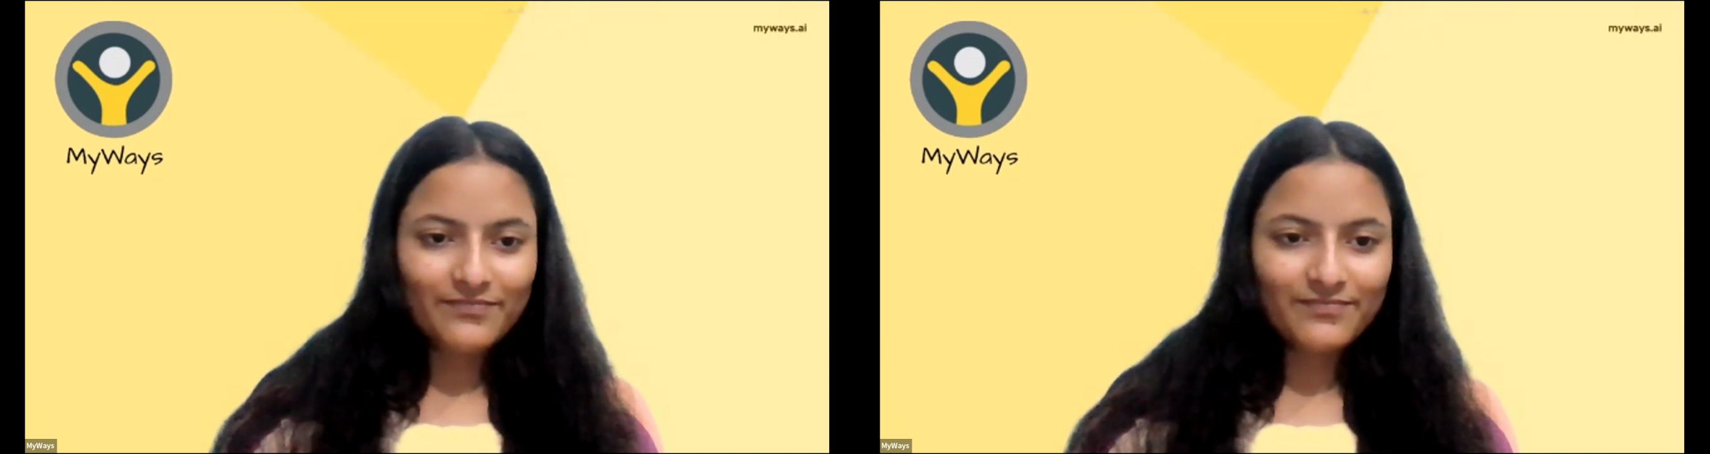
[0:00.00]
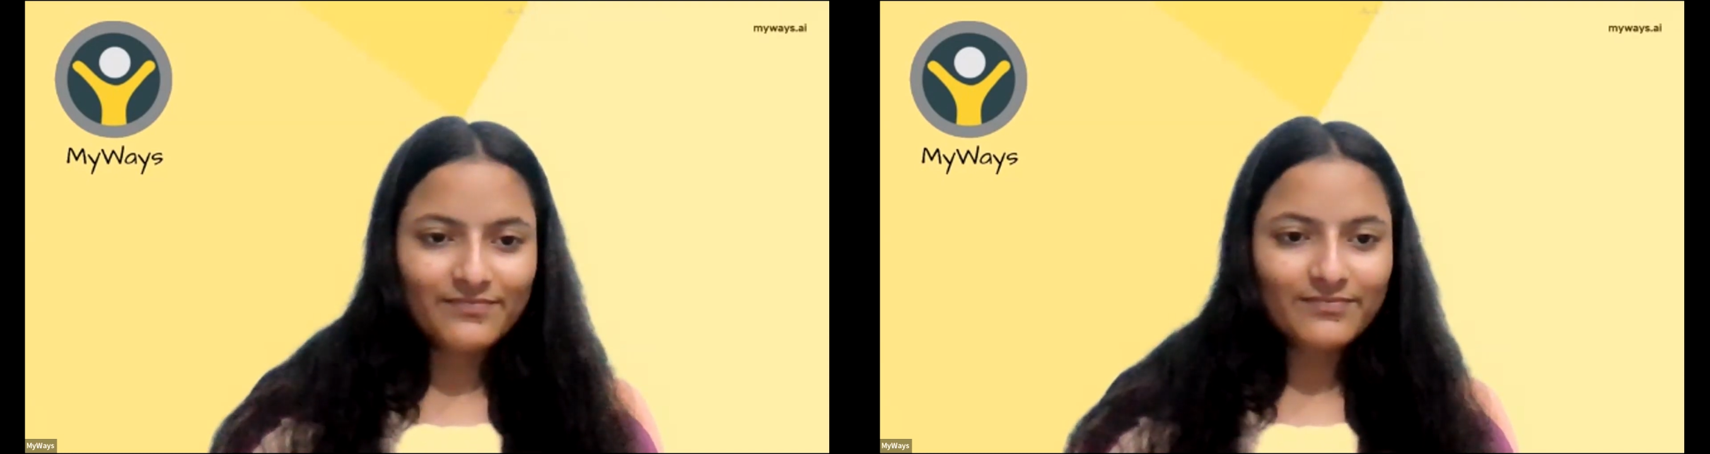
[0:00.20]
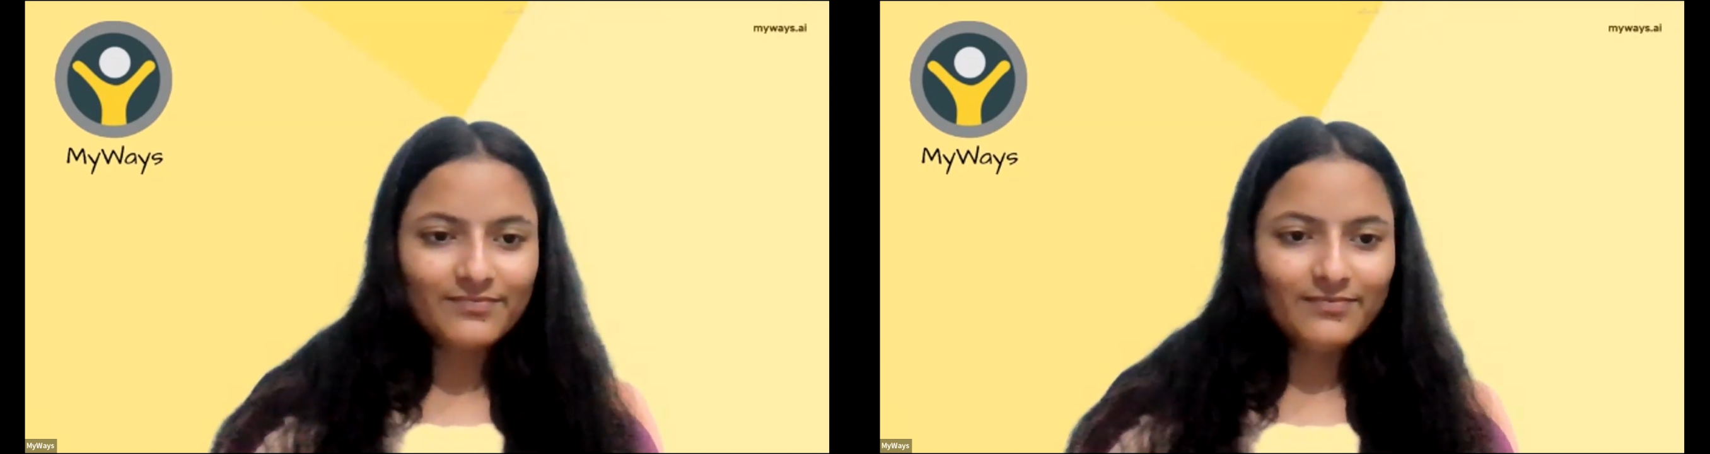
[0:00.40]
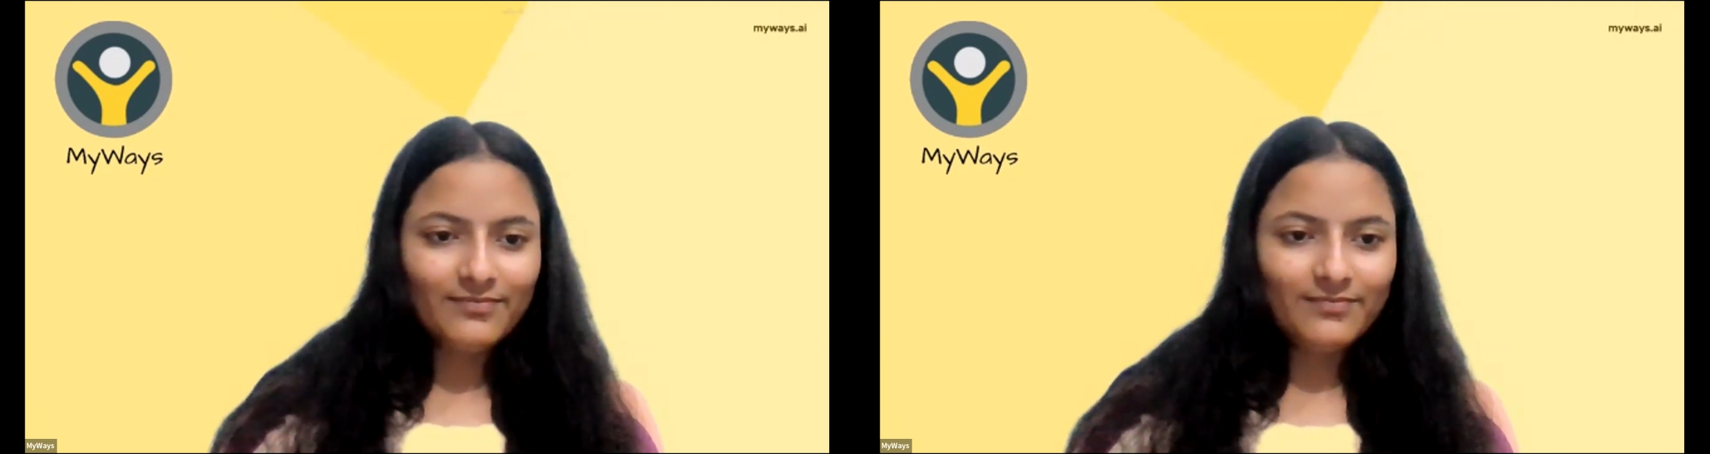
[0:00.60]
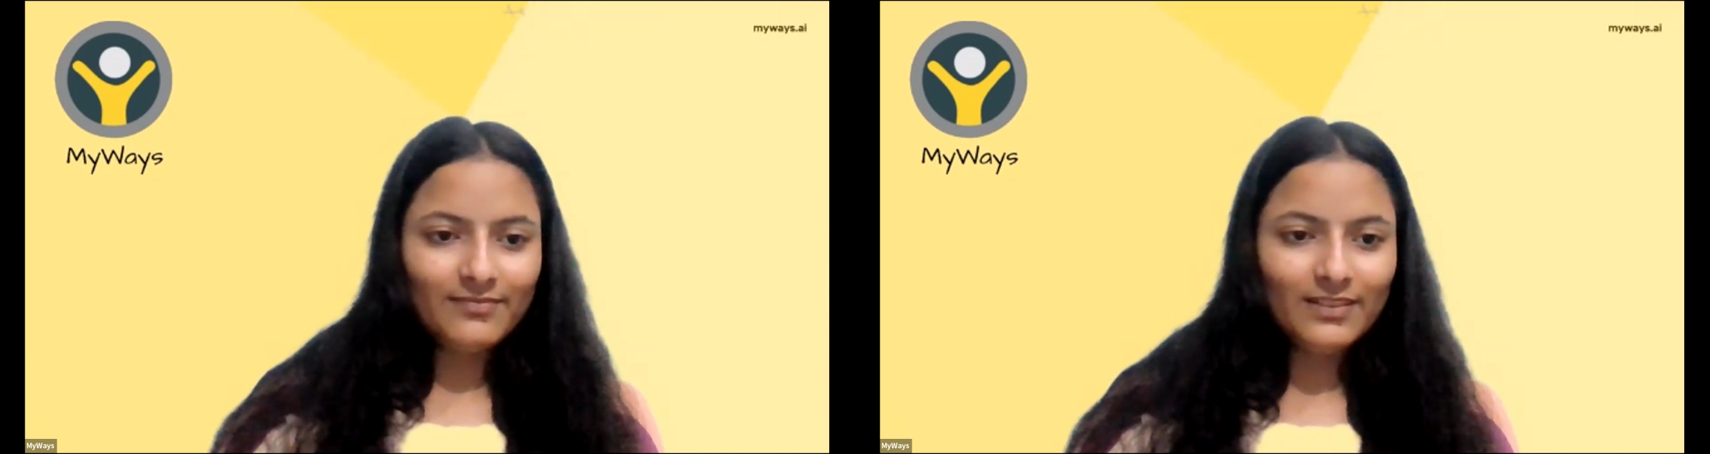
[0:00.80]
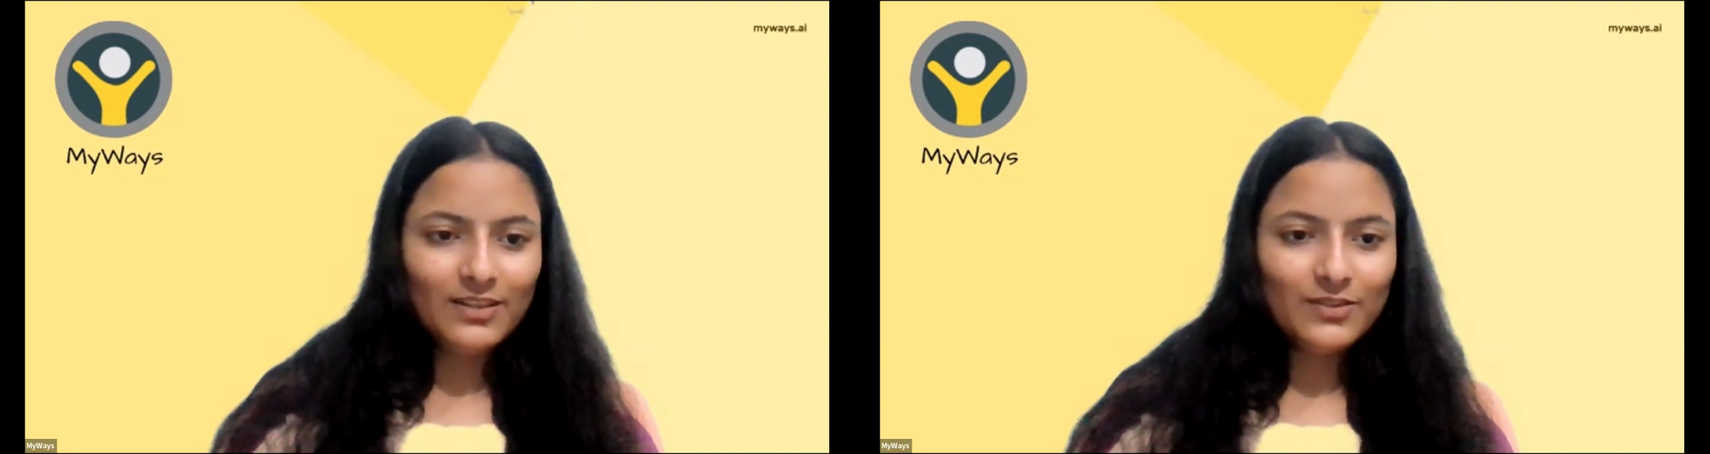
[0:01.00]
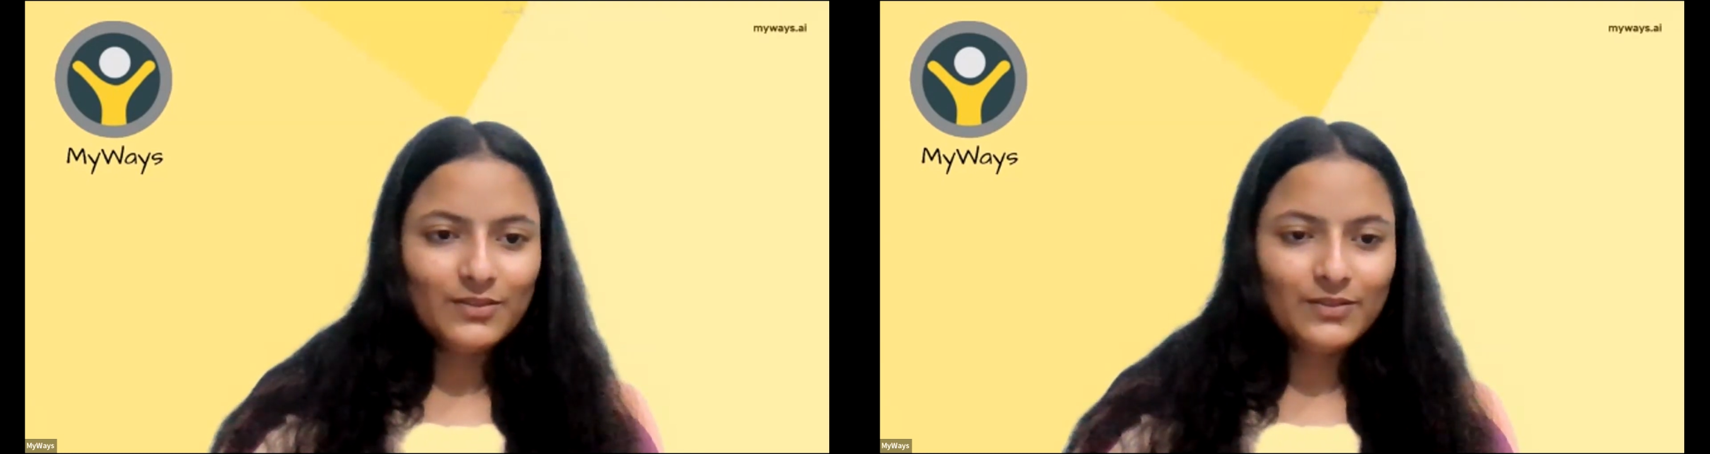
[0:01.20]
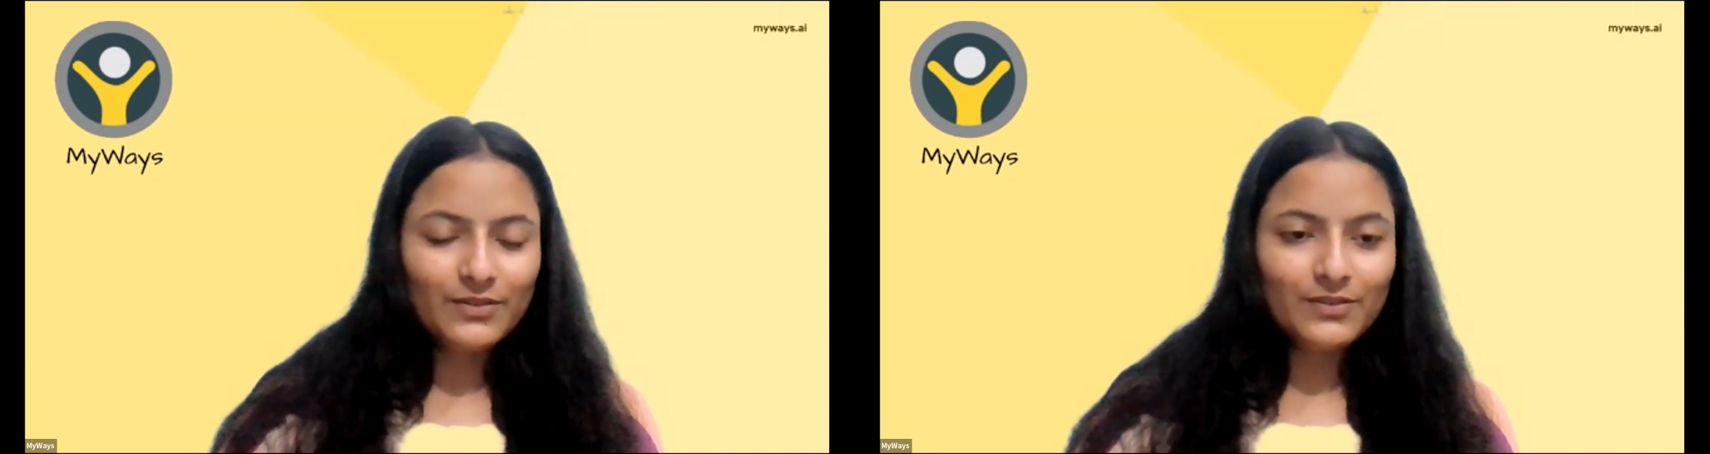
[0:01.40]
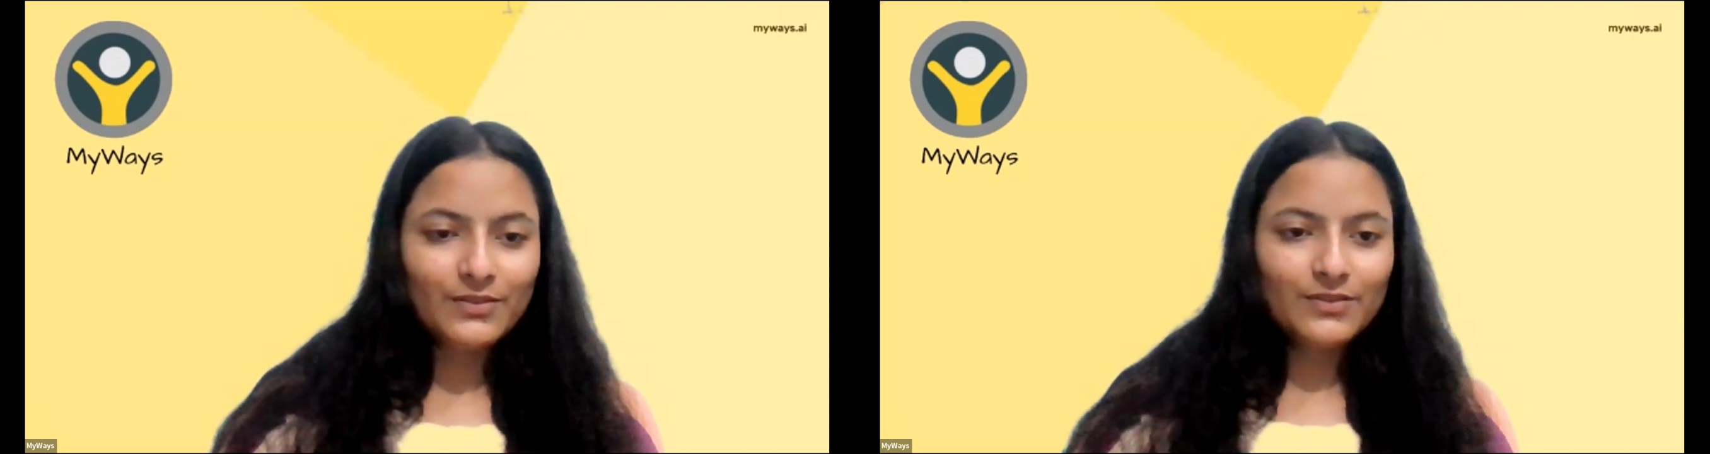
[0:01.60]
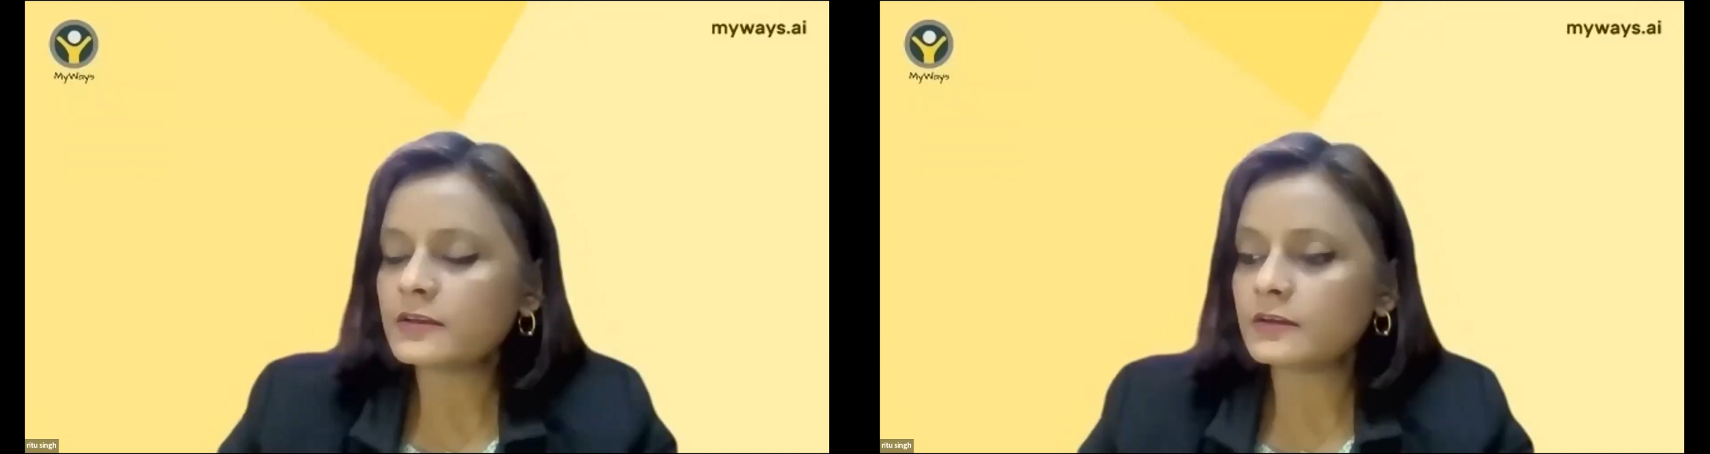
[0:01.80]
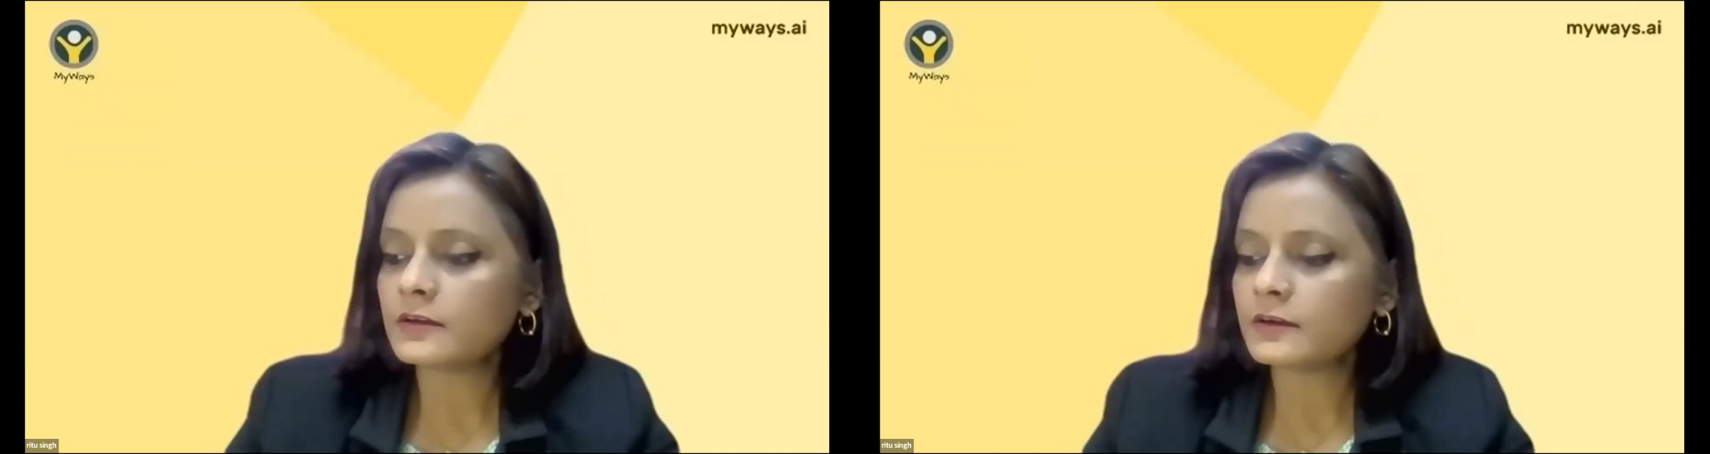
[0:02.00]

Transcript: Mm-hmm. See,